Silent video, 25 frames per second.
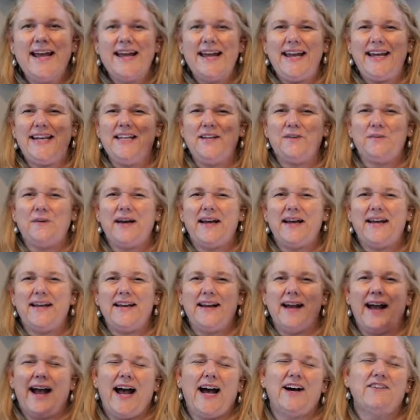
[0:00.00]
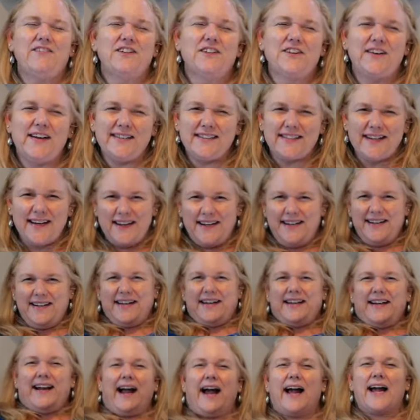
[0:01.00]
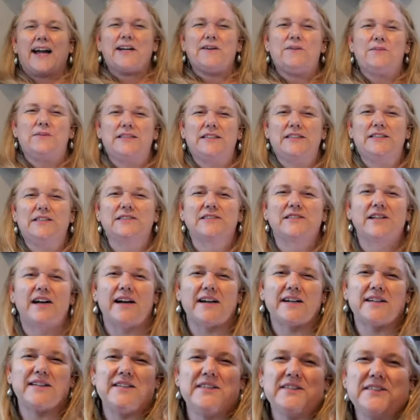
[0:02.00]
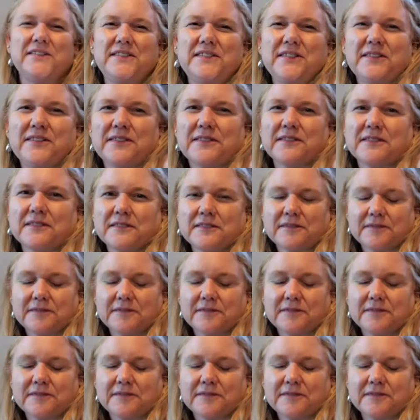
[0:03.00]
Anyway, have a great day and I will talk to you soon.